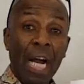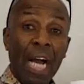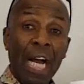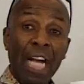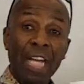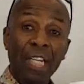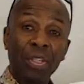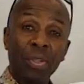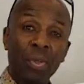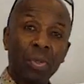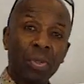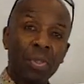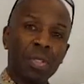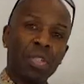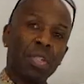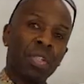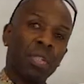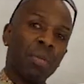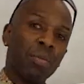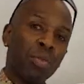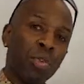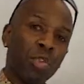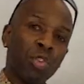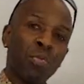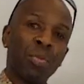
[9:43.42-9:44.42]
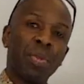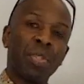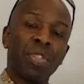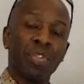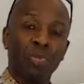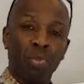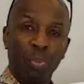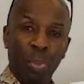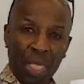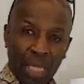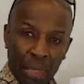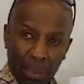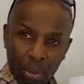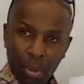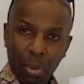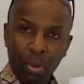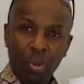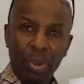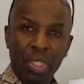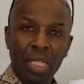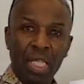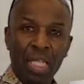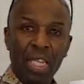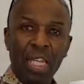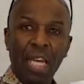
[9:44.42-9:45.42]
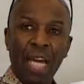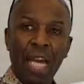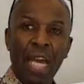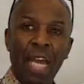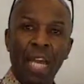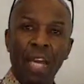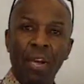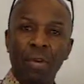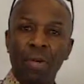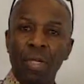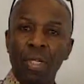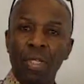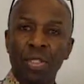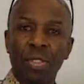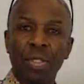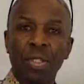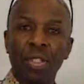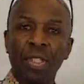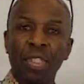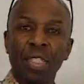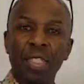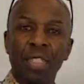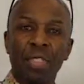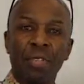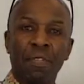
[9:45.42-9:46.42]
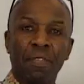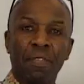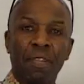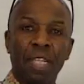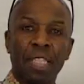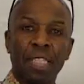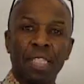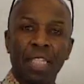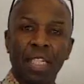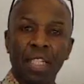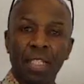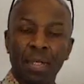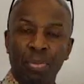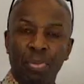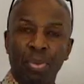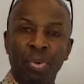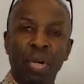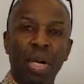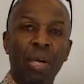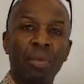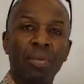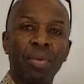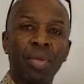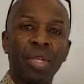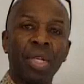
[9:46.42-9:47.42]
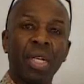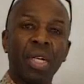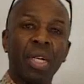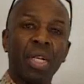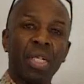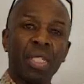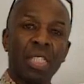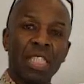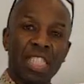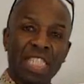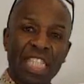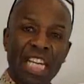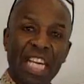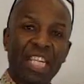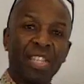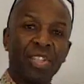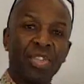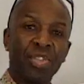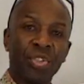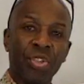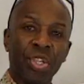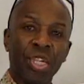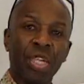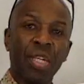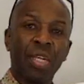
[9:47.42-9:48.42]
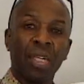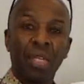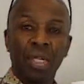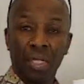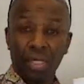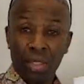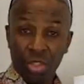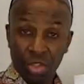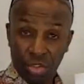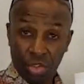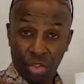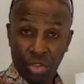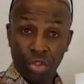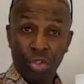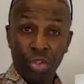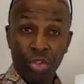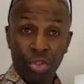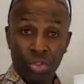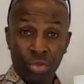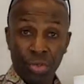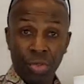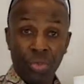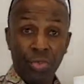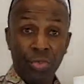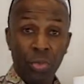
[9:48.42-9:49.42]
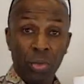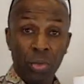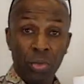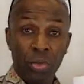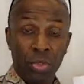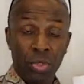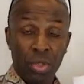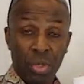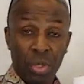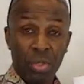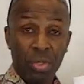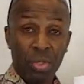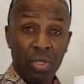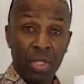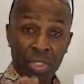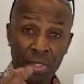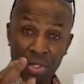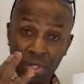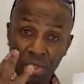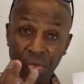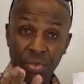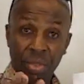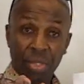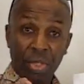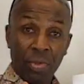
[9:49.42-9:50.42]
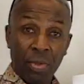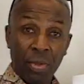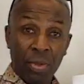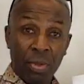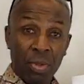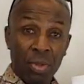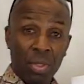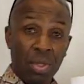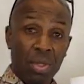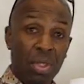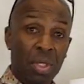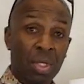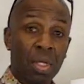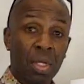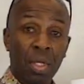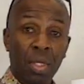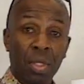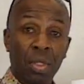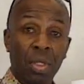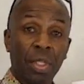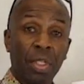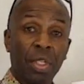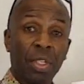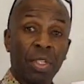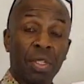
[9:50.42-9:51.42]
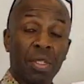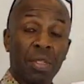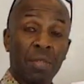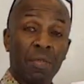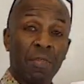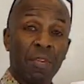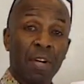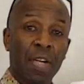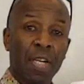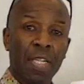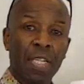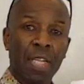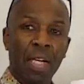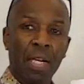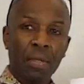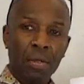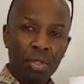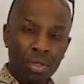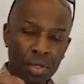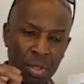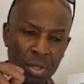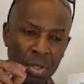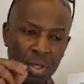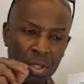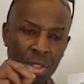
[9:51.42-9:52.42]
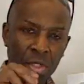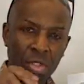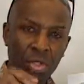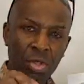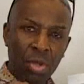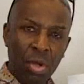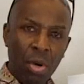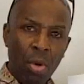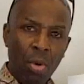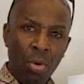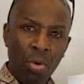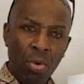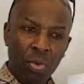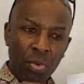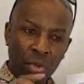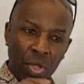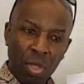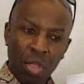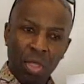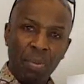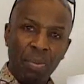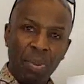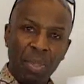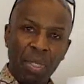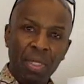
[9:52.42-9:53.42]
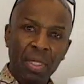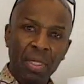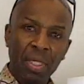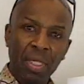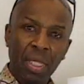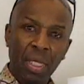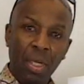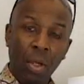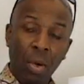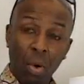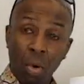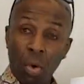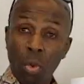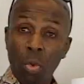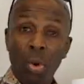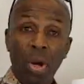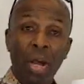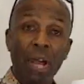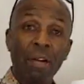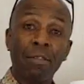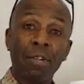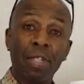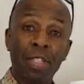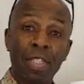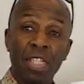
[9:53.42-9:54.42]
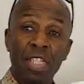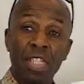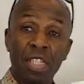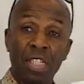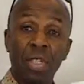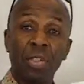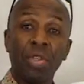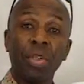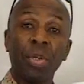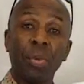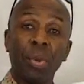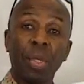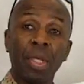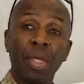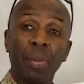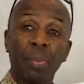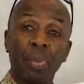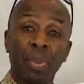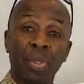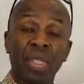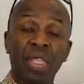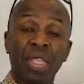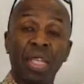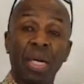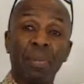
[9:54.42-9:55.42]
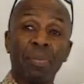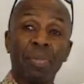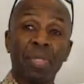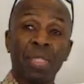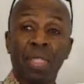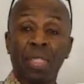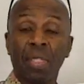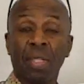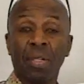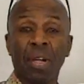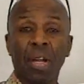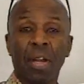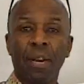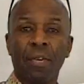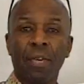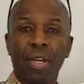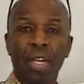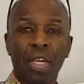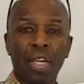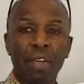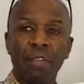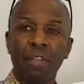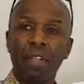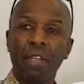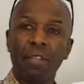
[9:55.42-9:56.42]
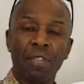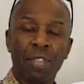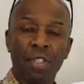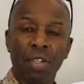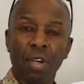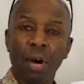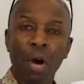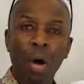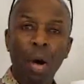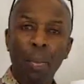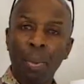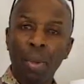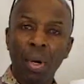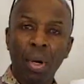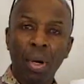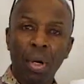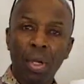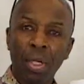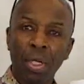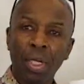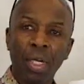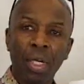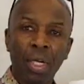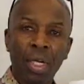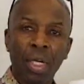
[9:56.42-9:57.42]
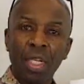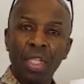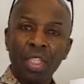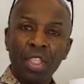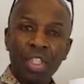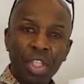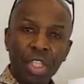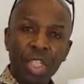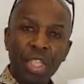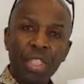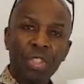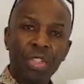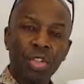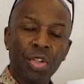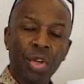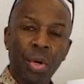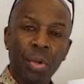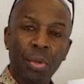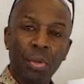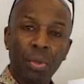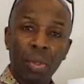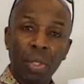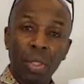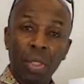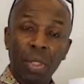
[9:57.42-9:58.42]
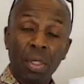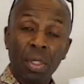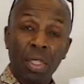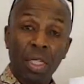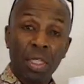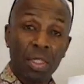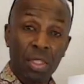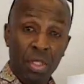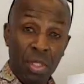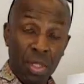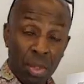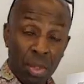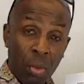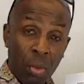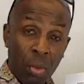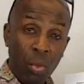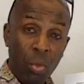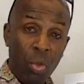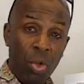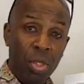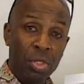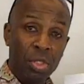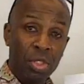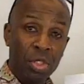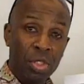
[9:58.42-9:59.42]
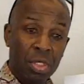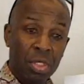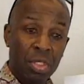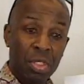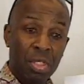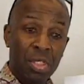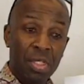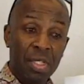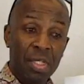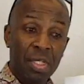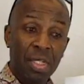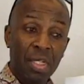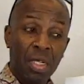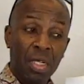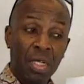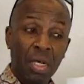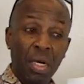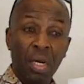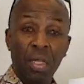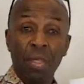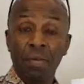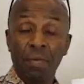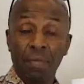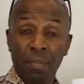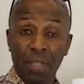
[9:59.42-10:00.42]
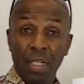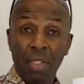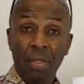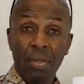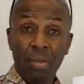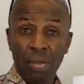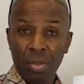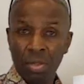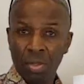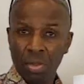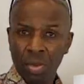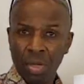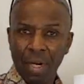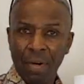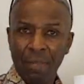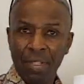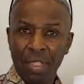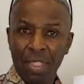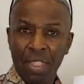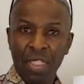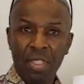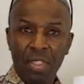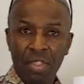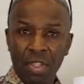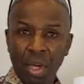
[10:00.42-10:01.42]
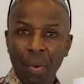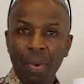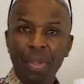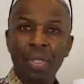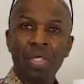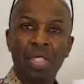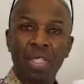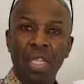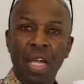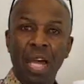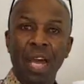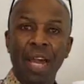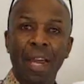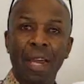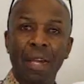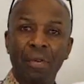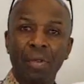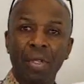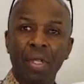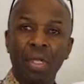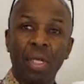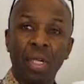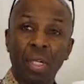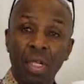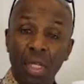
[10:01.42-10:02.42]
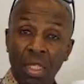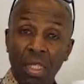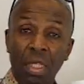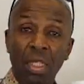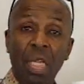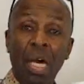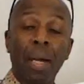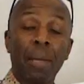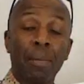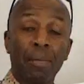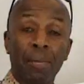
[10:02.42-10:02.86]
and also the movement of people within that area. So you need to find out your primary, your secondary and your tertiary routes. So that's 3 routes that you need to find out, so that you know that the building or whatever it is that you're going to put in that particular area, even if it's a car park, you need to know that once the vehicles or whatever it is go into that area, that